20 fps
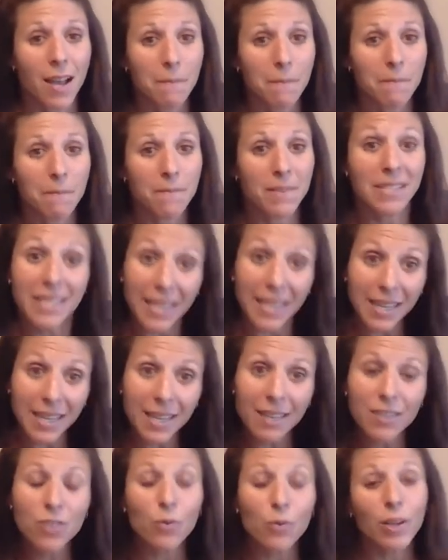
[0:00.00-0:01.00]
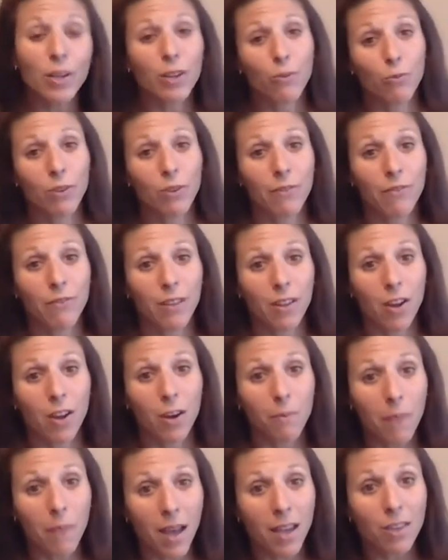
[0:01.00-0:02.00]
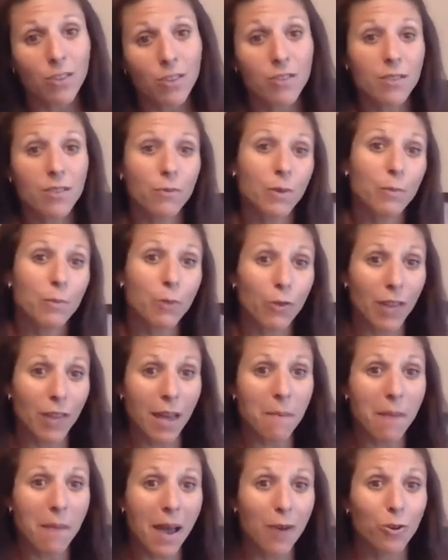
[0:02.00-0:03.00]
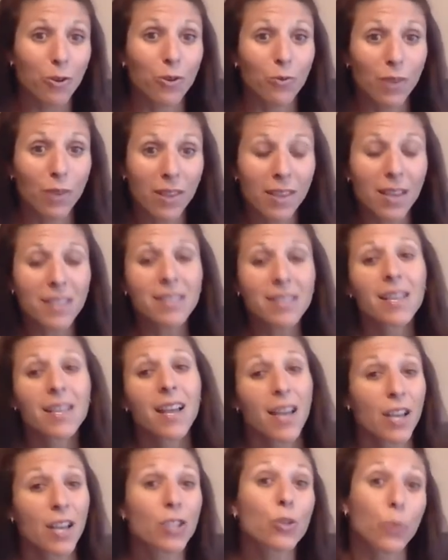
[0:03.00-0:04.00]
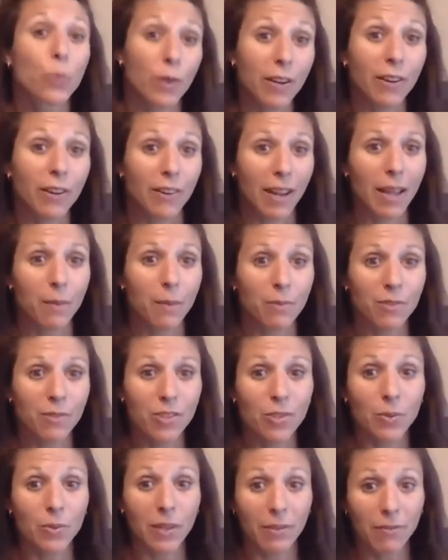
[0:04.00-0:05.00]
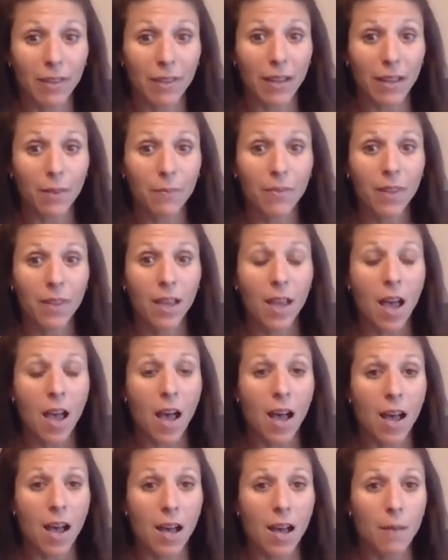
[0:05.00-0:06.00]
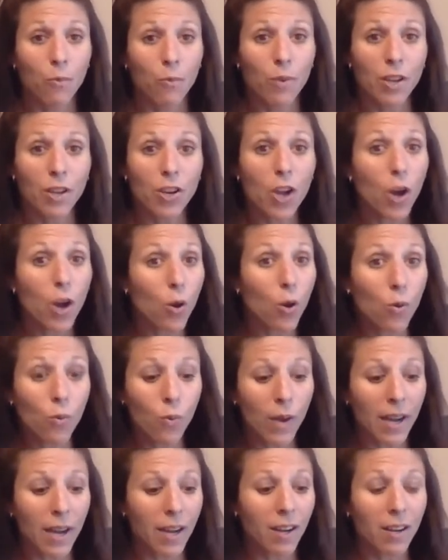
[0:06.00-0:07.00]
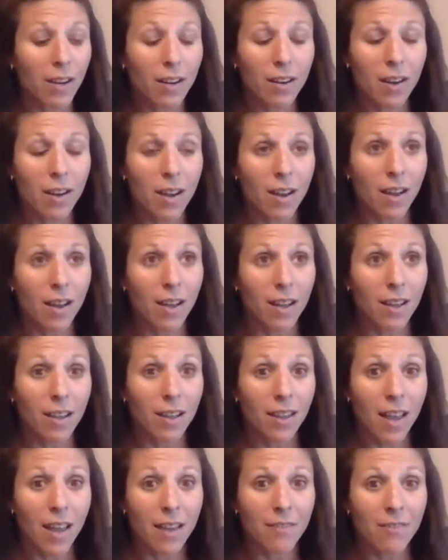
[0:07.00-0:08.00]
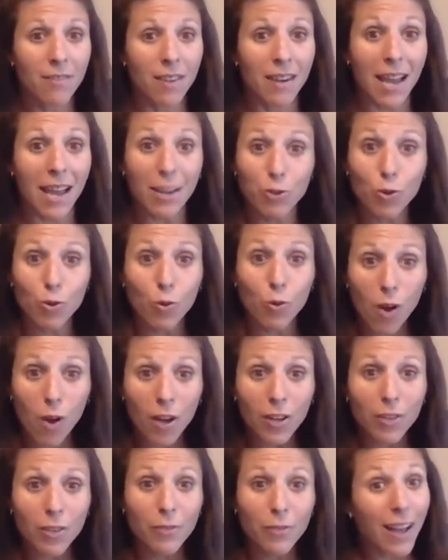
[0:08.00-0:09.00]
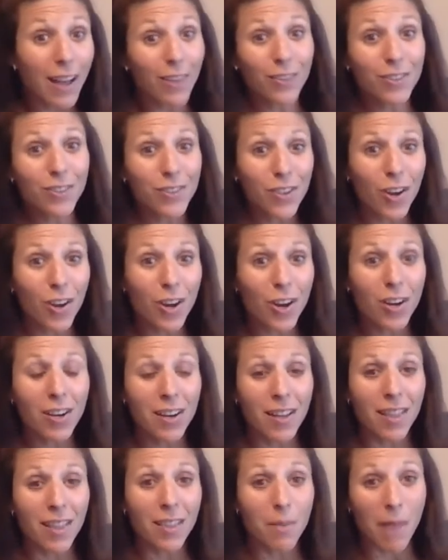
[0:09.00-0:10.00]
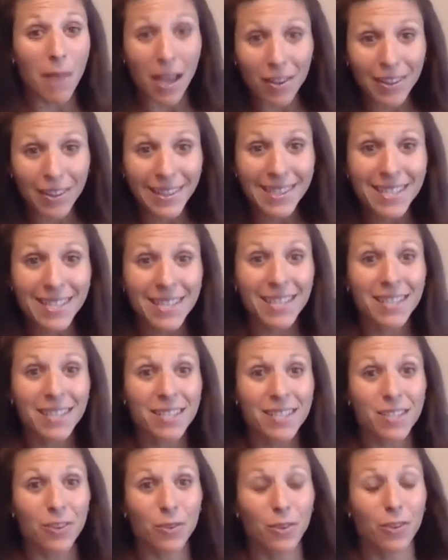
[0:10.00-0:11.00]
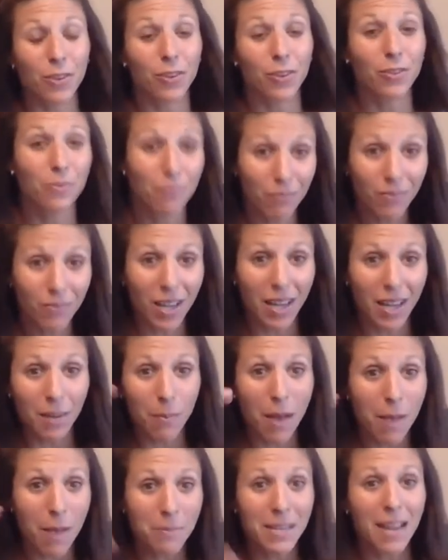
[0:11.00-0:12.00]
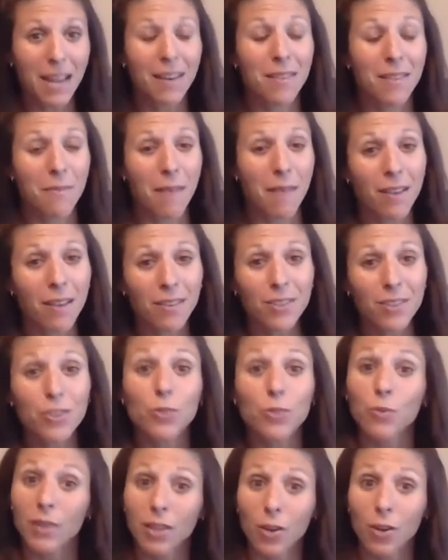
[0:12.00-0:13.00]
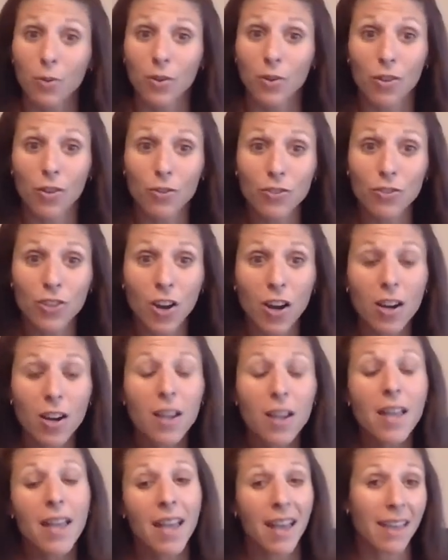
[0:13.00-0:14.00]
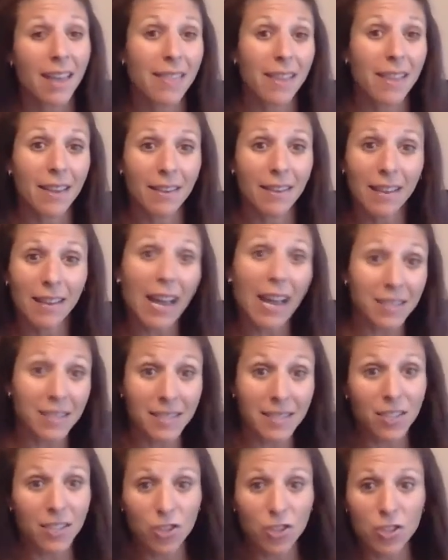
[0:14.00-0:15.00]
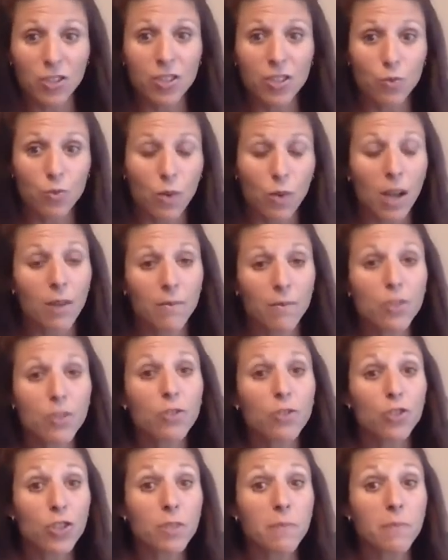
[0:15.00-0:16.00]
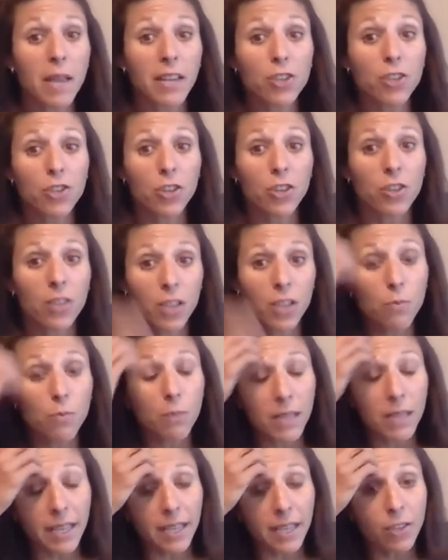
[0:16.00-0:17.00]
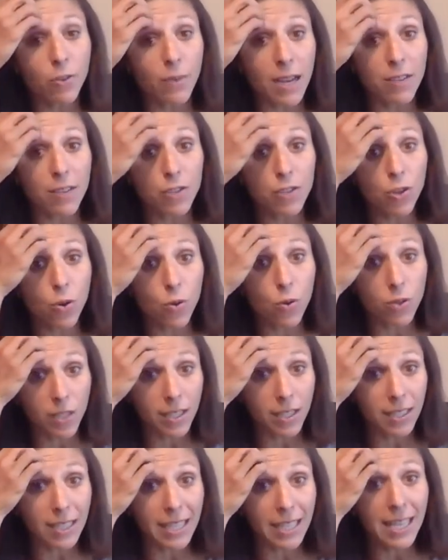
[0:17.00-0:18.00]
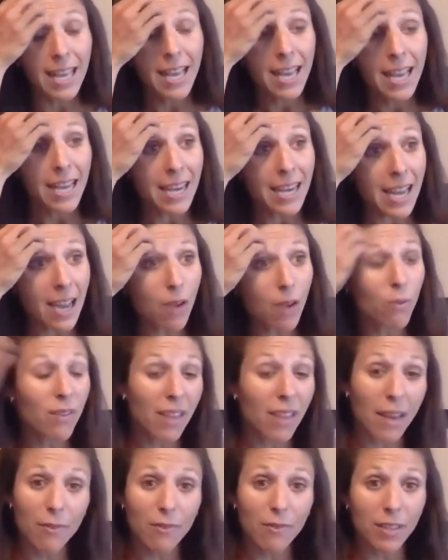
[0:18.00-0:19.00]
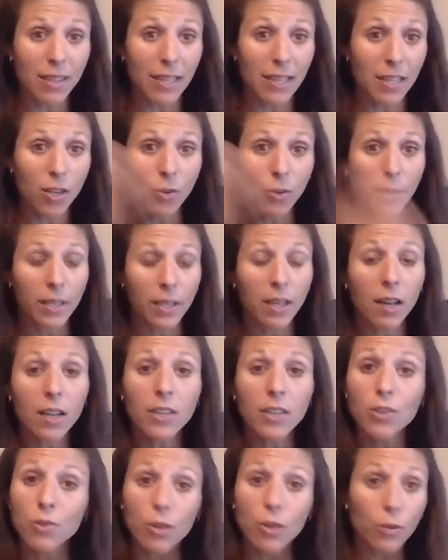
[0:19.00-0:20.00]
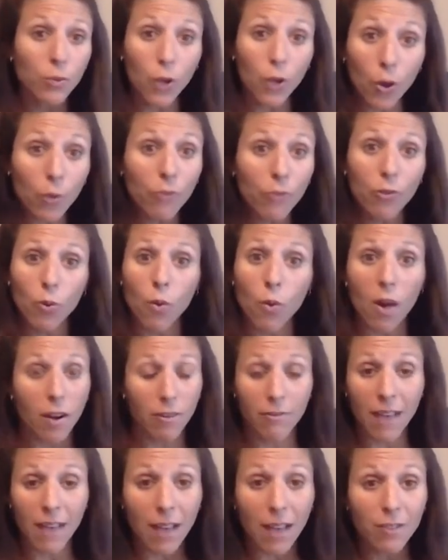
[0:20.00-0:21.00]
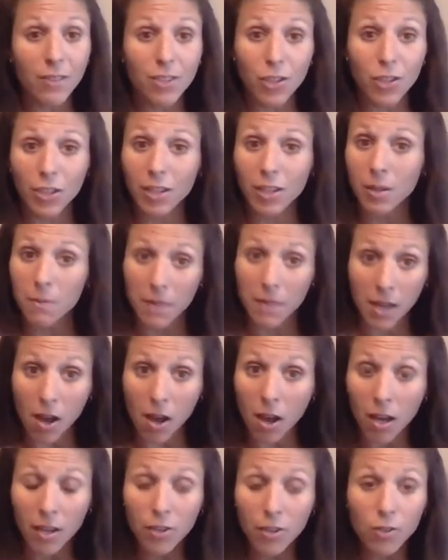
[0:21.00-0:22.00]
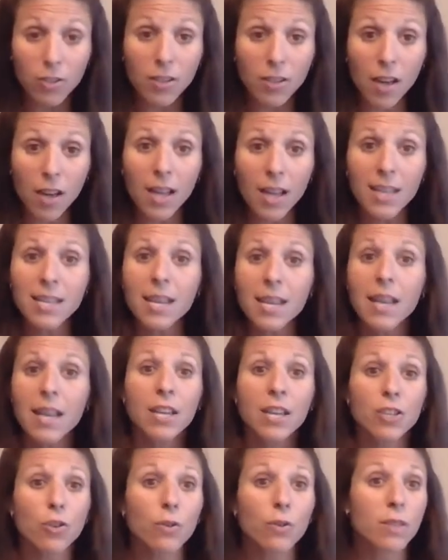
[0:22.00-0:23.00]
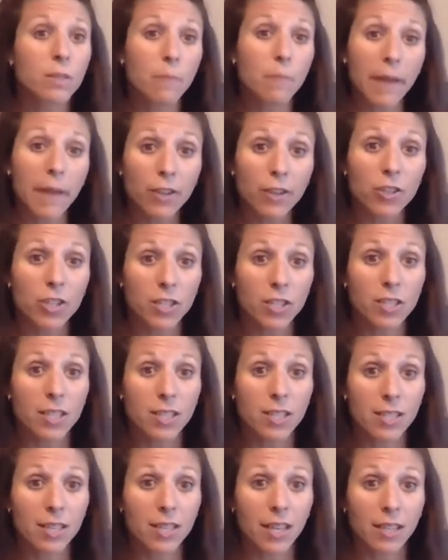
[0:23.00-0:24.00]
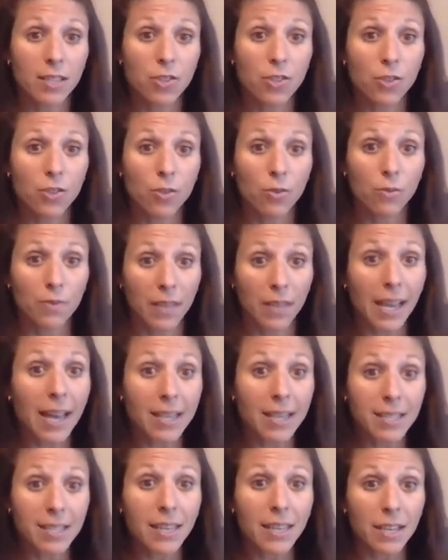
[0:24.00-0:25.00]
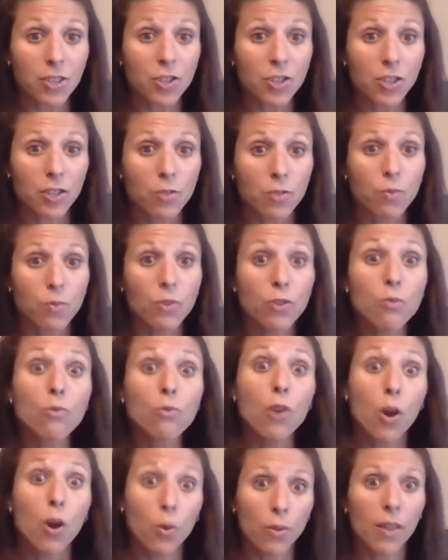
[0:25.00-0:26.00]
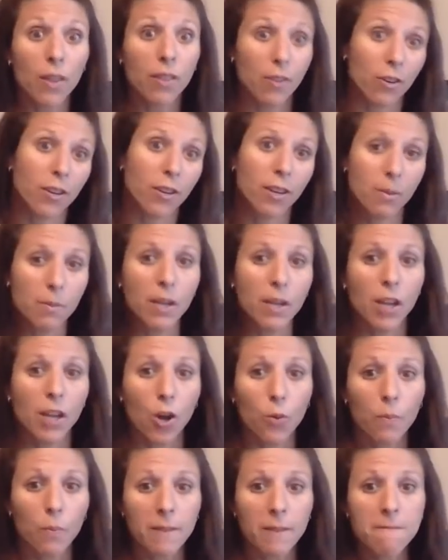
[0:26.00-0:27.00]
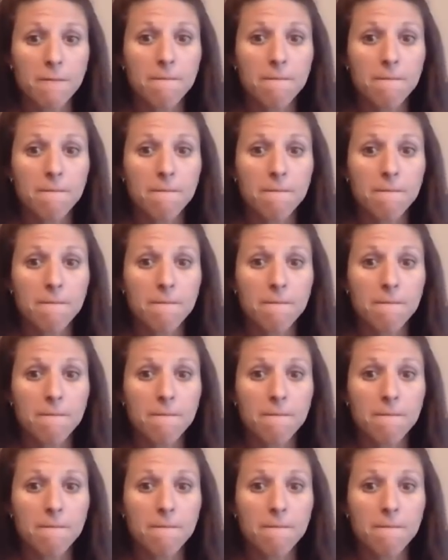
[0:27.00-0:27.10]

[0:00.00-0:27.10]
sink so we could refill our bottles, and we both had powder with us, so we were able to refill. We know where a lot of the natural water fountains are in the mountains, so they're kind of popped out of the mountains, so we know where those are, and then gas stations as well. So just make sure that you plan your routes accordingly. Now, with everything going on, you don't know if the water fountains are going to be on or not, so it's better just to stick to the gas stations when you know that they're going to be open.